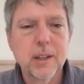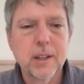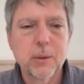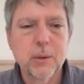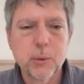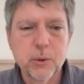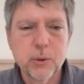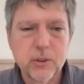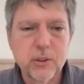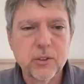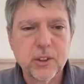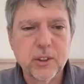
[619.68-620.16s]

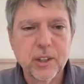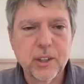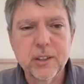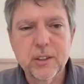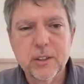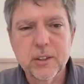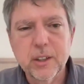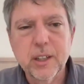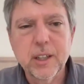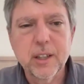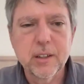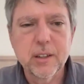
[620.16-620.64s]
was
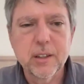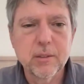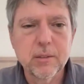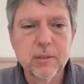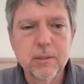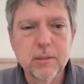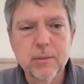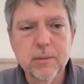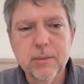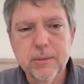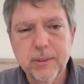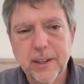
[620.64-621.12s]
designed to
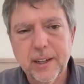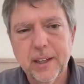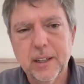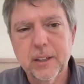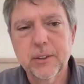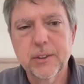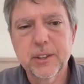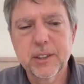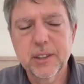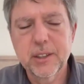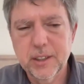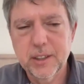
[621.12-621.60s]
give
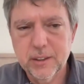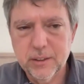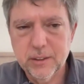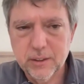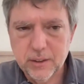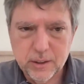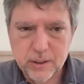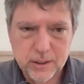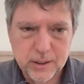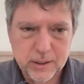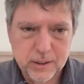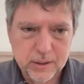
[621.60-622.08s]
faculty
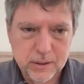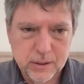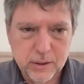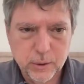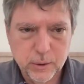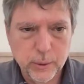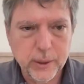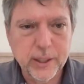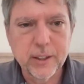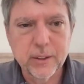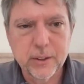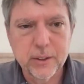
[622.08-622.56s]
and
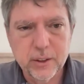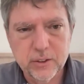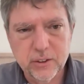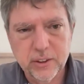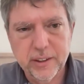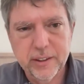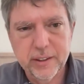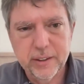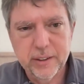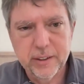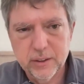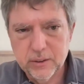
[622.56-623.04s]
curricular
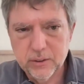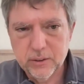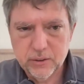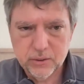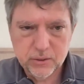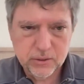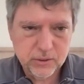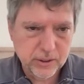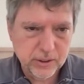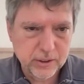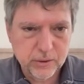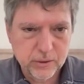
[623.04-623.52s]

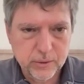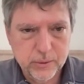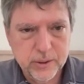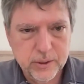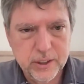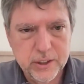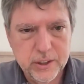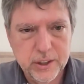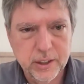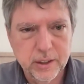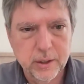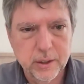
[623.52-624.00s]
designers, centers for
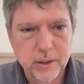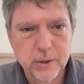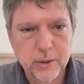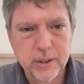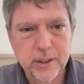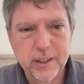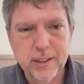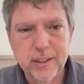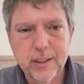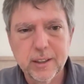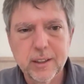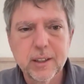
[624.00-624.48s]
teaching and
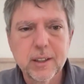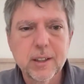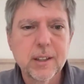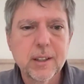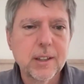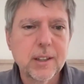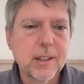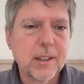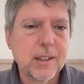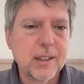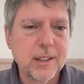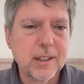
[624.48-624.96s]
learning,
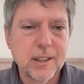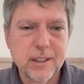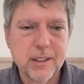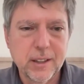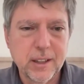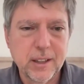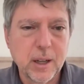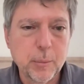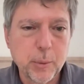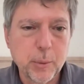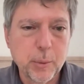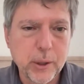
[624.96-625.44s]

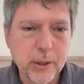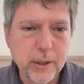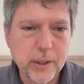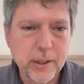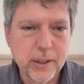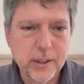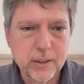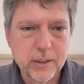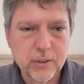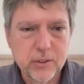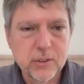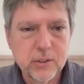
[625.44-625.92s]
and
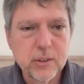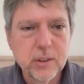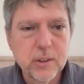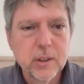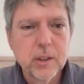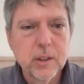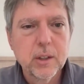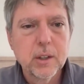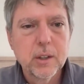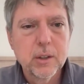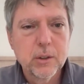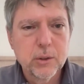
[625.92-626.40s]
librarians
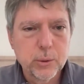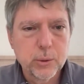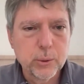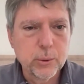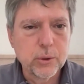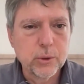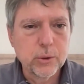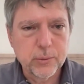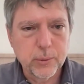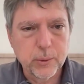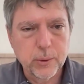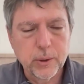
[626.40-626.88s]

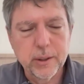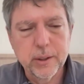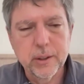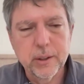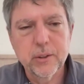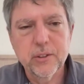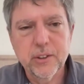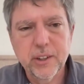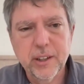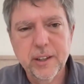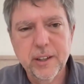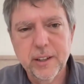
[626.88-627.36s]
tools for
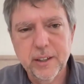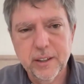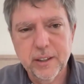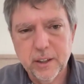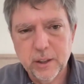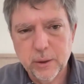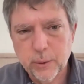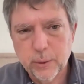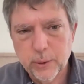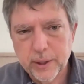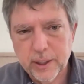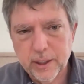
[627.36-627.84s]
understanding
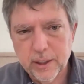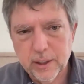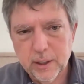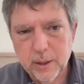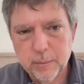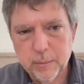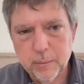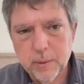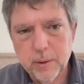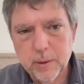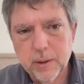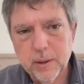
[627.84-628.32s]
the
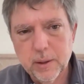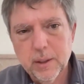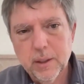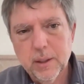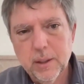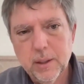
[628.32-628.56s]
curriculum,